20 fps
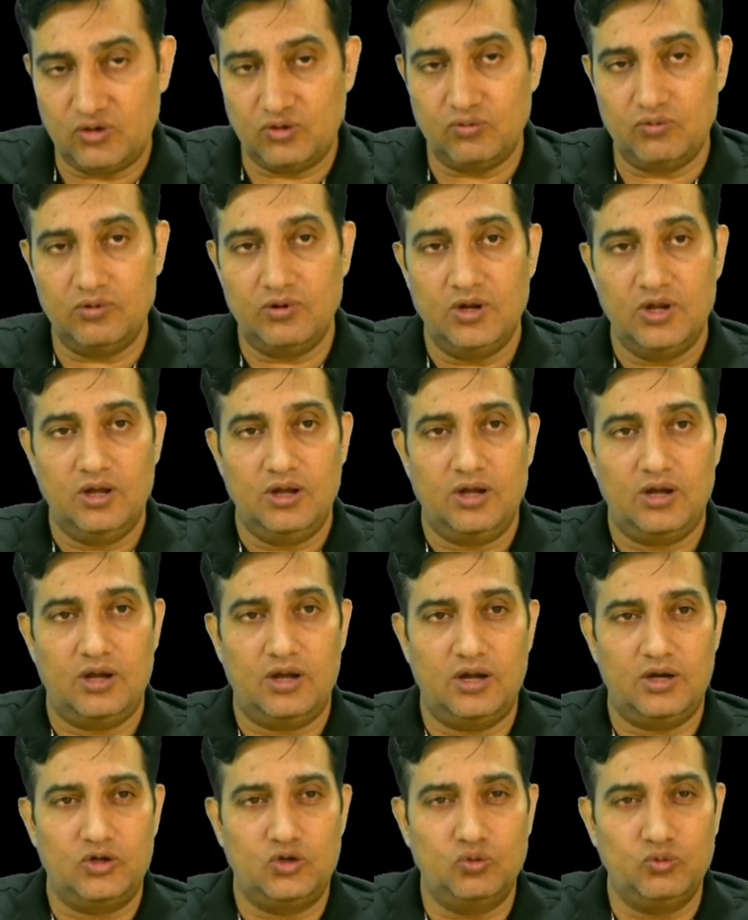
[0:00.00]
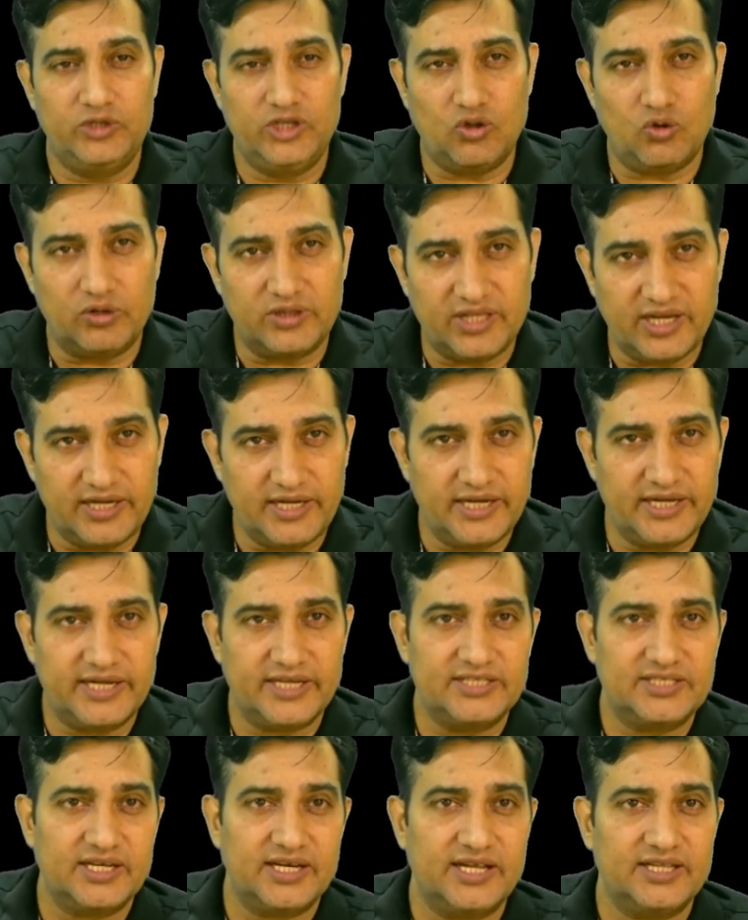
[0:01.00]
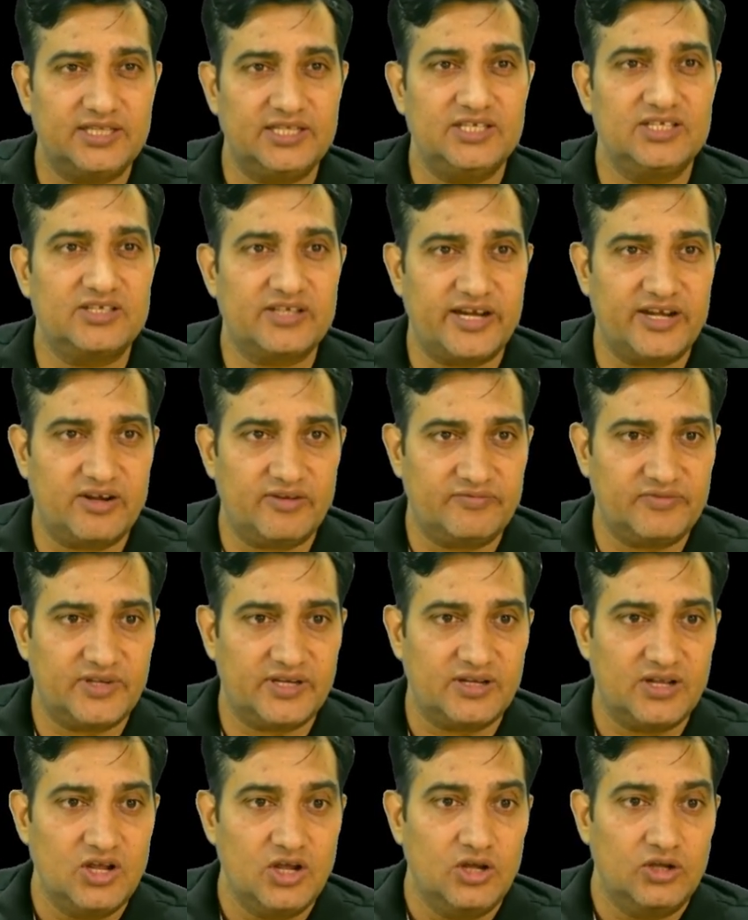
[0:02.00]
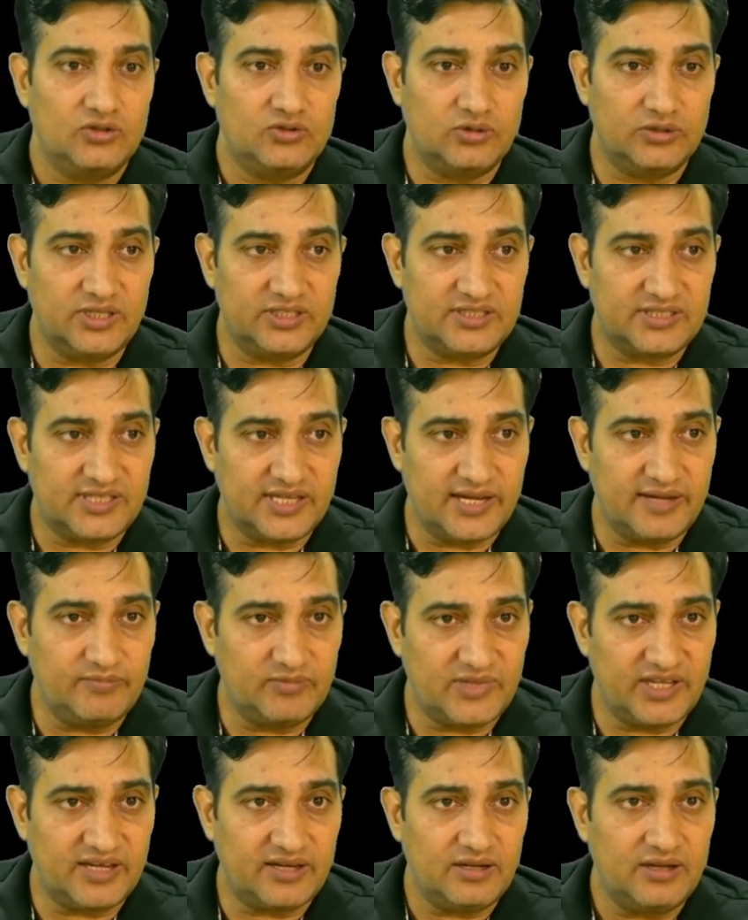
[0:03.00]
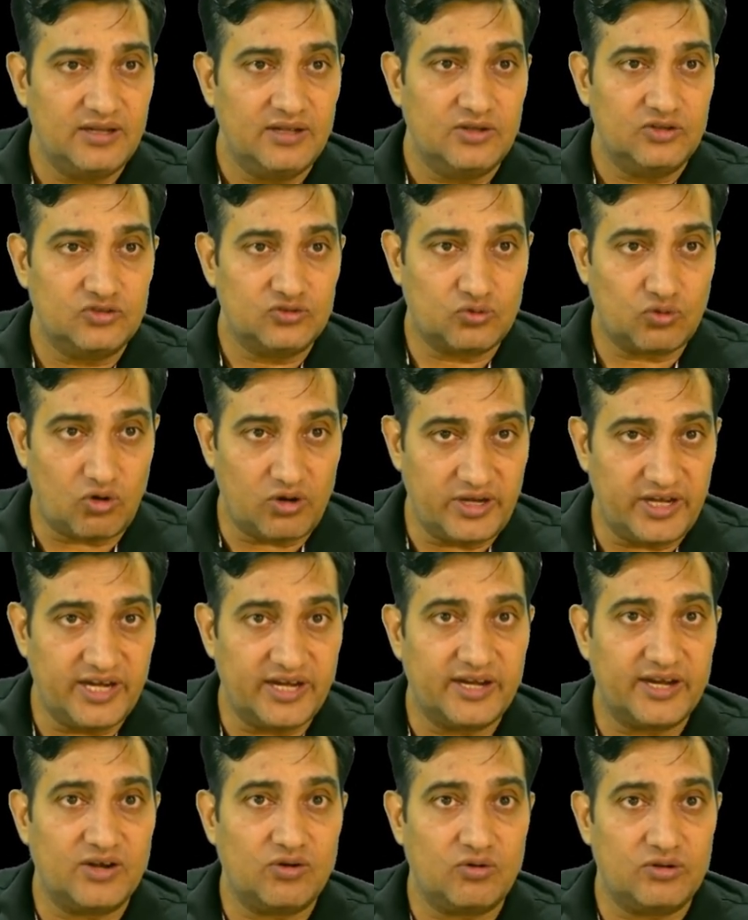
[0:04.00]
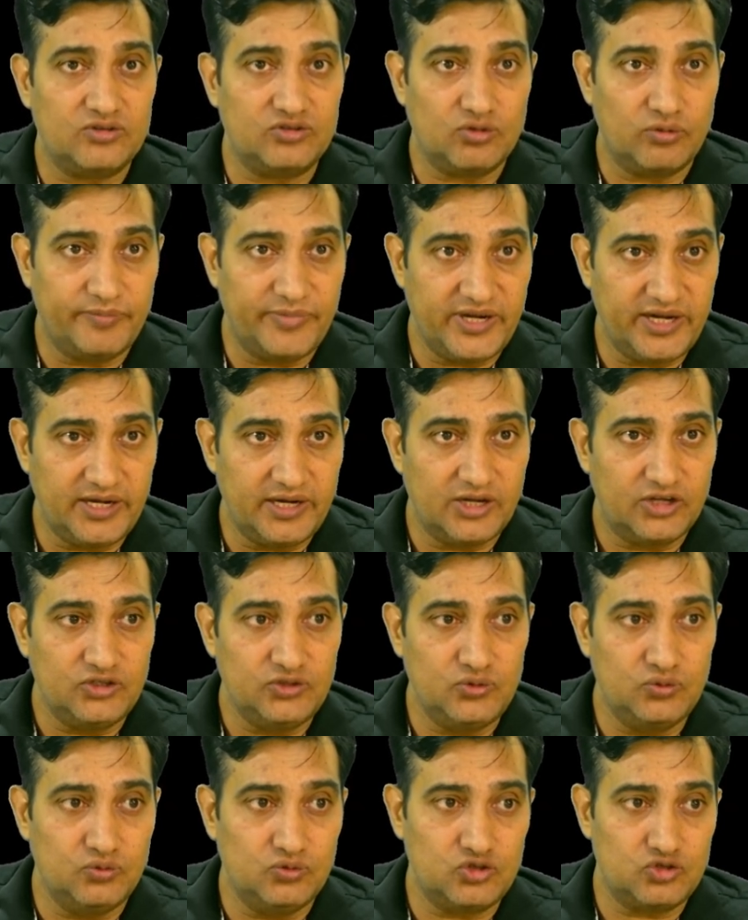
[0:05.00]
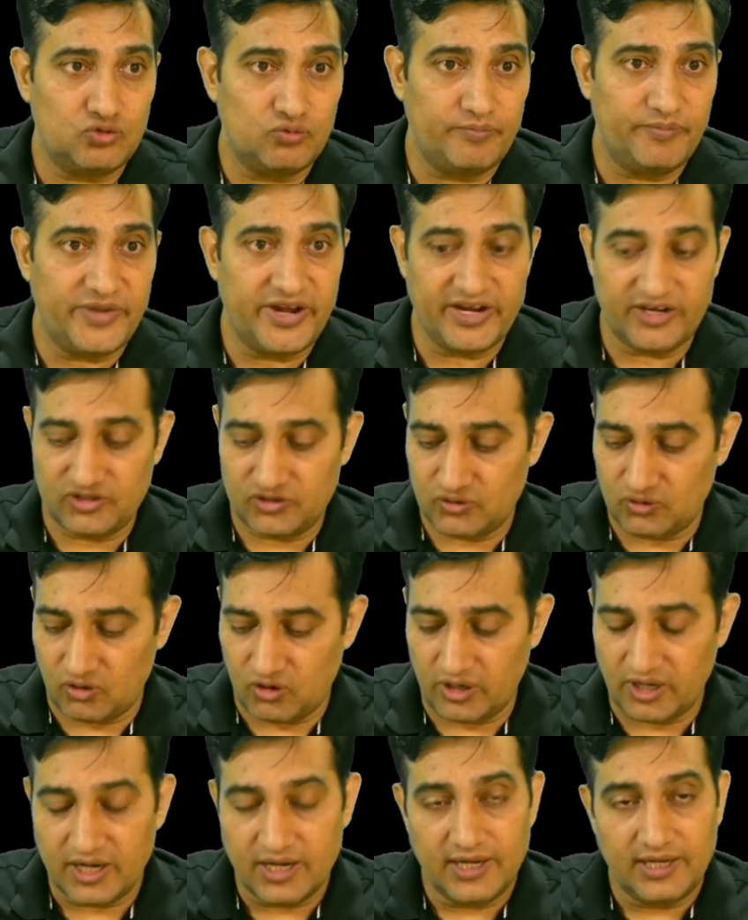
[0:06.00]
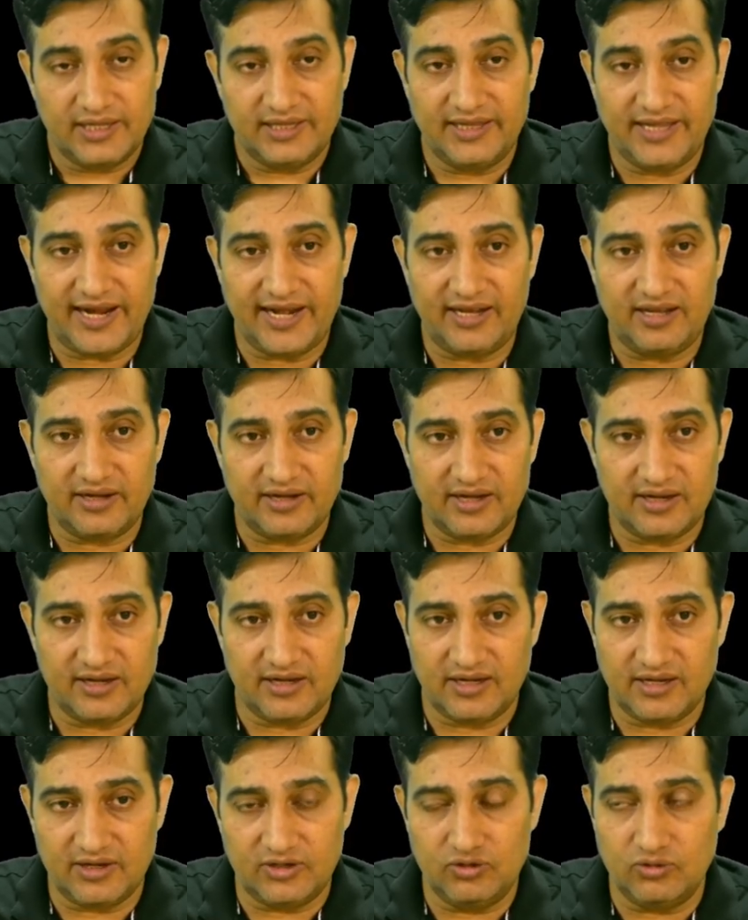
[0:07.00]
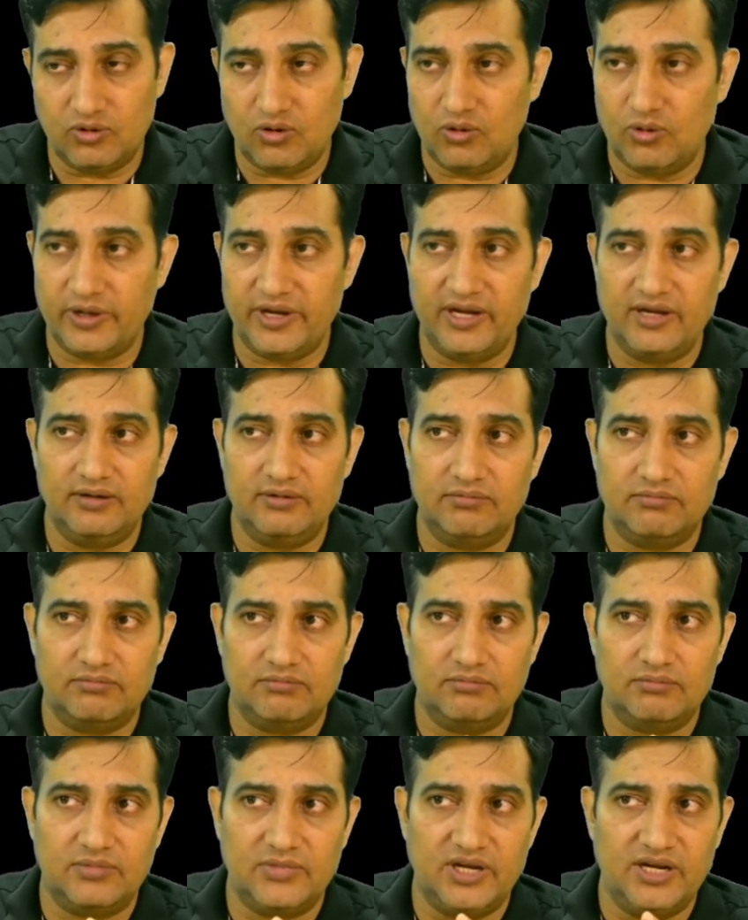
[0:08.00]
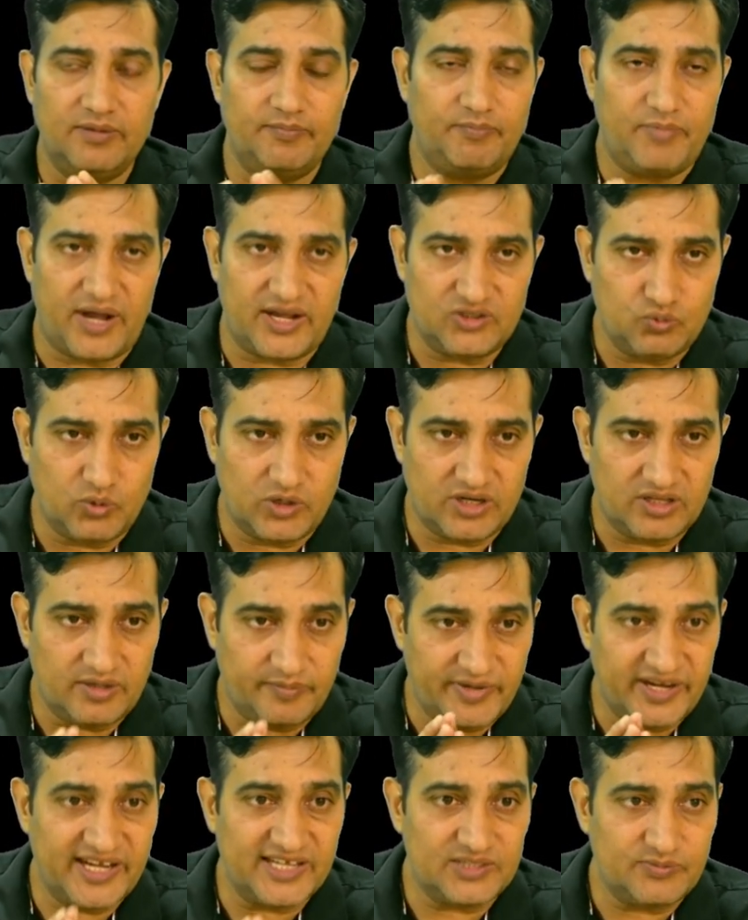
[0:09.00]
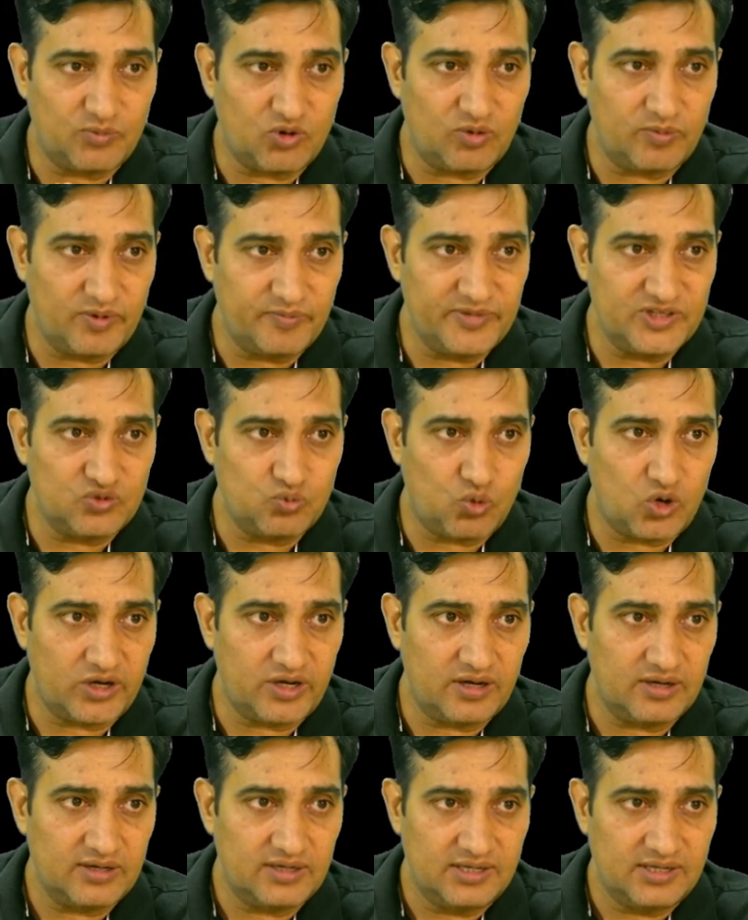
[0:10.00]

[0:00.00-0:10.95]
to do the authentication and these kind of thing. So the same thing, salting can also be used to make sure that, you know, in password, the biggest problem is what?